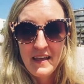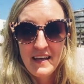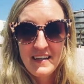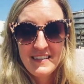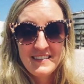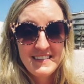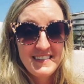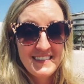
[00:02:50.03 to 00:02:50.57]
And
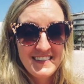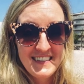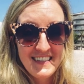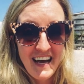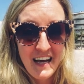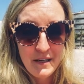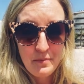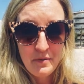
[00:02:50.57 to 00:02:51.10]
it's the
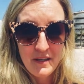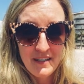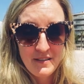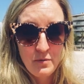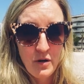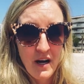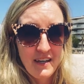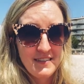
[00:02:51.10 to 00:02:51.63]
exact place
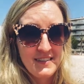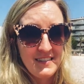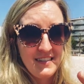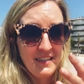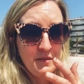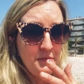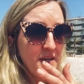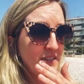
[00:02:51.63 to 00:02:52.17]
where I'd
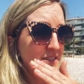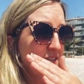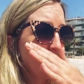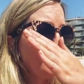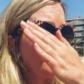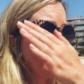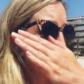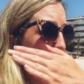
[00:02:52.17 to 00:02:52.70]
seen
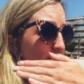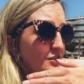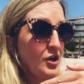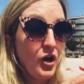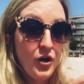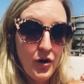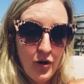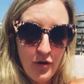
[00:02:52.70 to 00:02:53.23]
myself in this
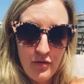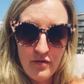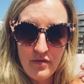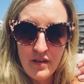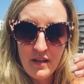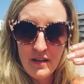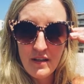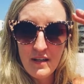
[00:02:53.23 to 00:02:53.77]
cove,
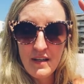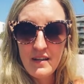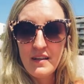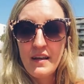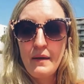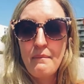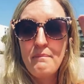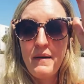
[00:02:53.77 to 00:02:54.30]

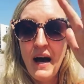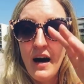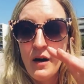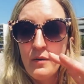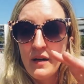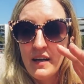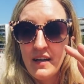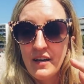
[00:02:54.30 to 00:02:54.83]
like
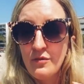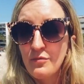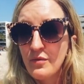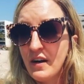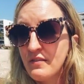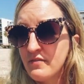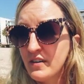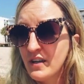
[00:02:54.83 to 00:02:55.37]
bowing in
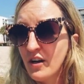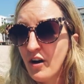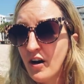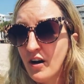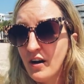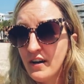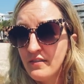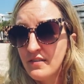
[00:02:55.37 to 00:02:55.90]
reverent
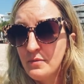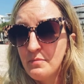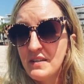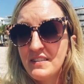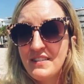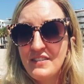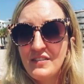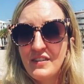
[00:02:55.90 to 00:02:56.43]
awe of the
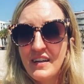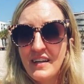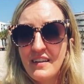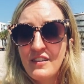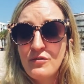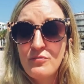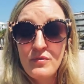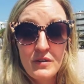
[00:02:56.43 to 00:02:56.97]
mystery.
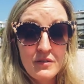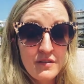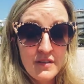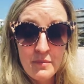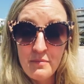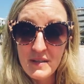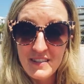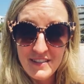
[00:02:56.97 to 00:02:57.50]

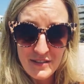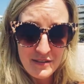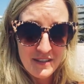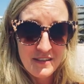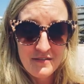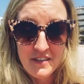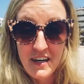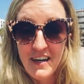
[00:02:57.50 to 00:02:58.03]
The mystery
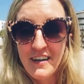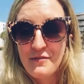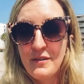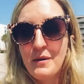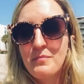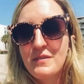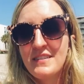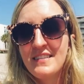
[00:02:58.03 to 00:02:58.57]
of God
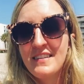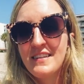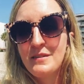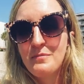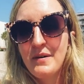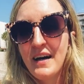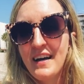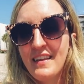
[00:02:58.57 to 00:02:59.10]

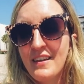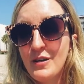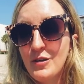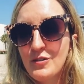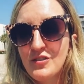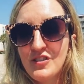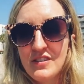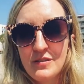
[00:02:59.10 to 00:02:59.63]
represented by the
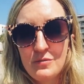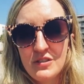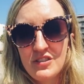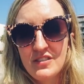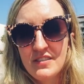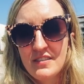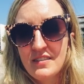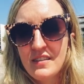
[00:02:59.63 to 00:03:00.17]
ocean, which
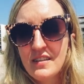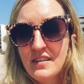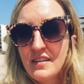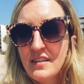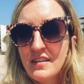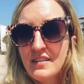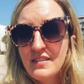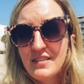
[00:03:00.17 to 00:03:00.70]
is
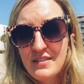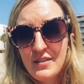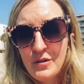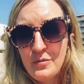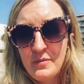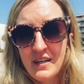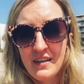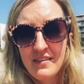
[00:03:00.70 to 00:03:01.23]
so many